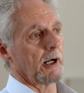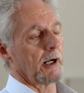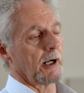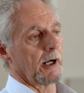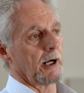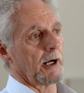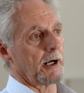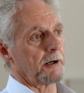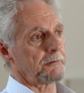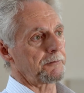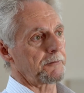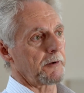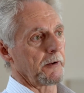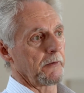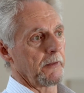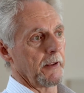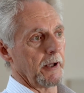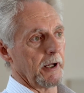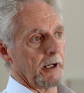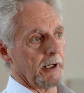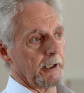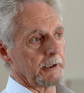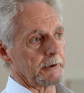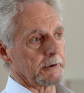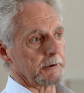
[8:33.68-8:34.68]
After
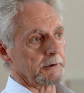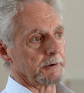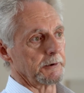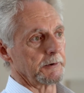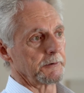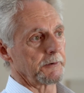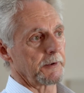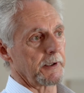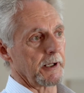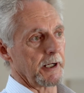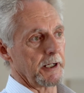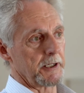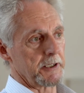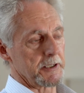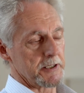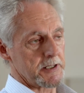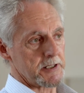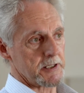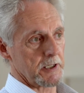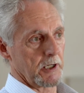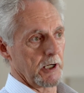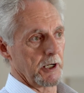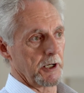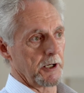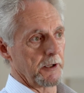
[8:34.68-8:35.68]
that, they
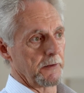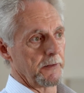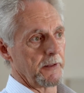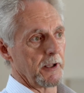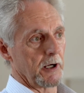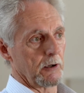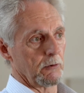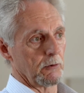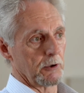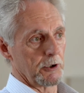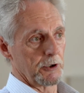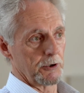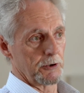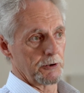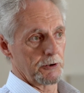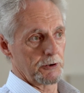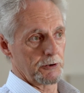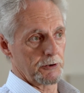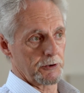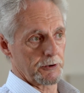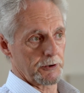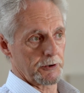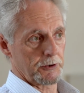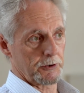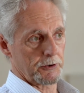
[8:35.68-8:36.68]
decided they would
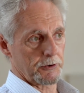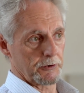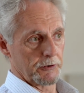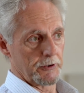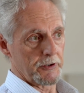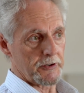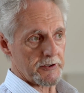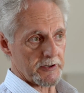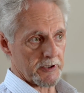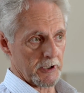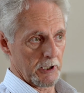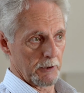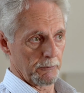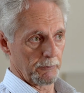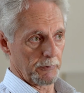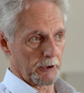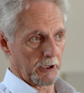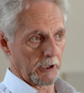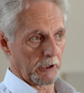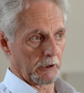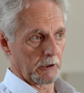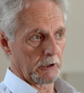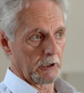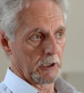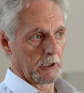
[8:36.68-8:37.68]
do
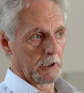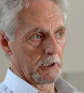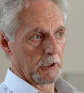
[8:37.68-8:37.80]
something